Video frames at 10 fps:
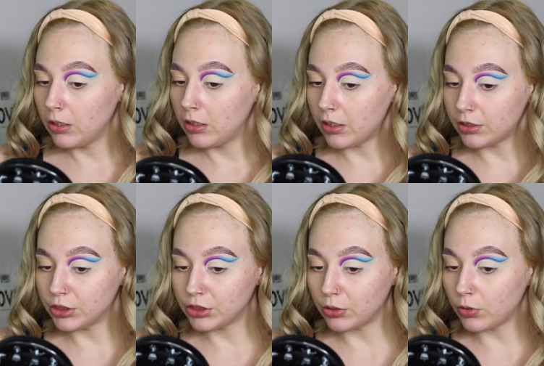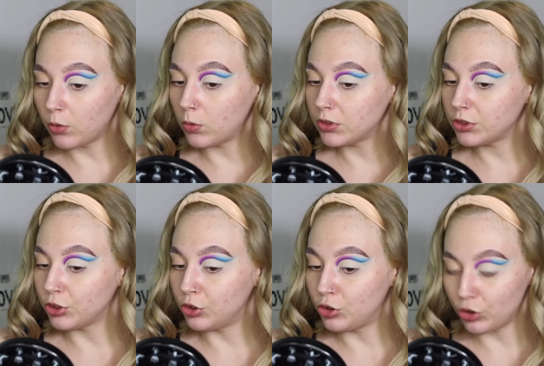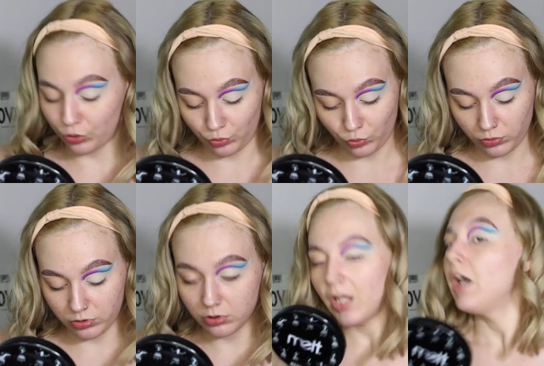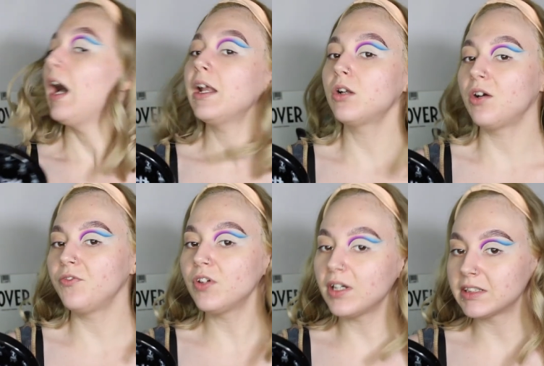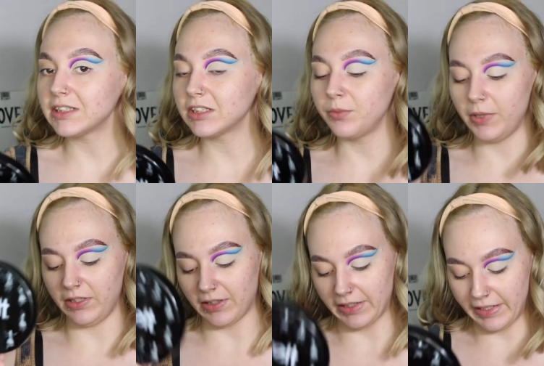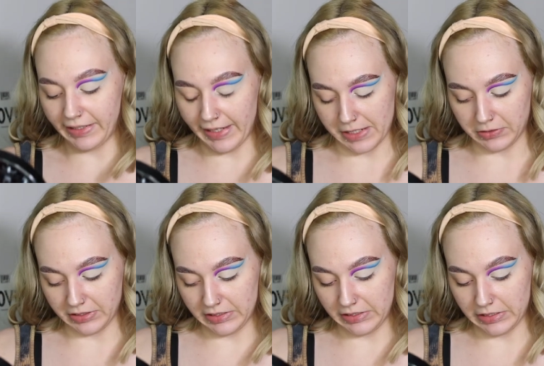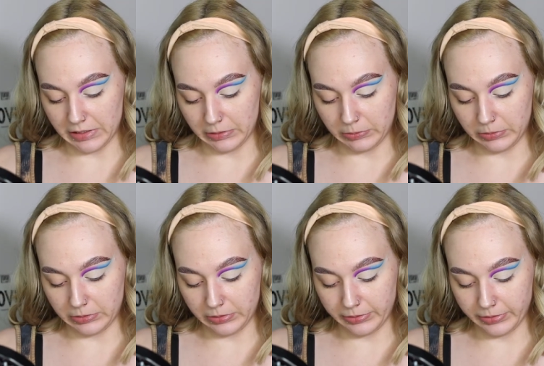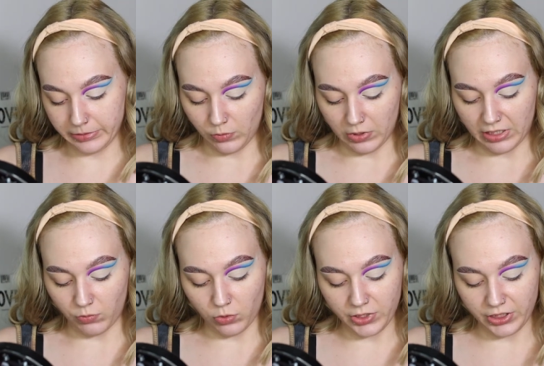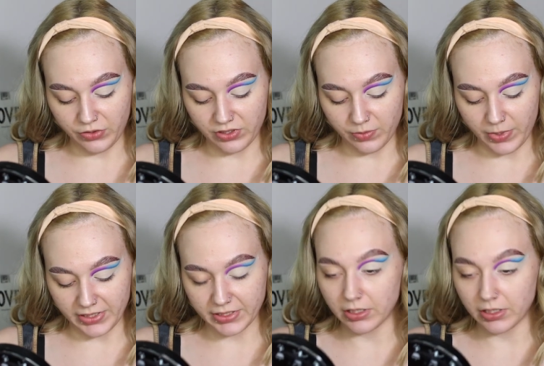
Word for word: and I just don't know what to do. I don't know, I feel like this could be like a galaxy kind of look. And while I want to use the best